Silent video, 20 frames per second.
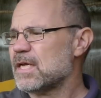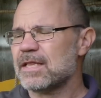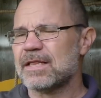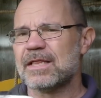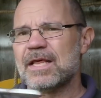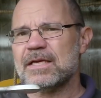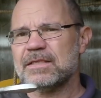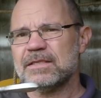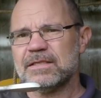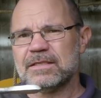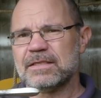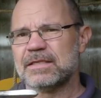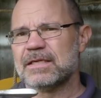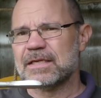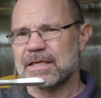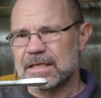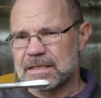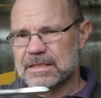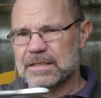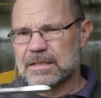This
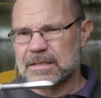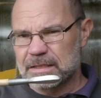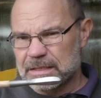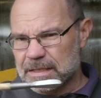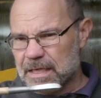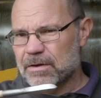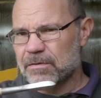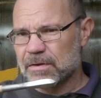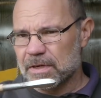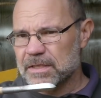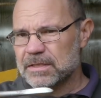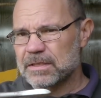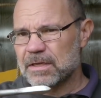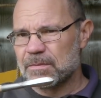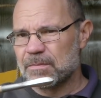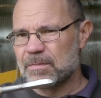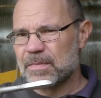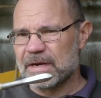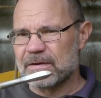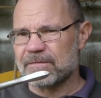is a serious
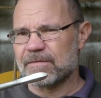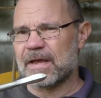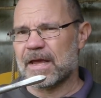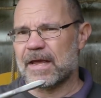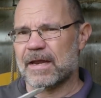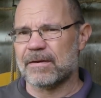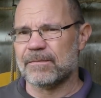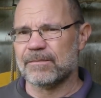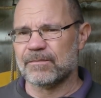bit of kit.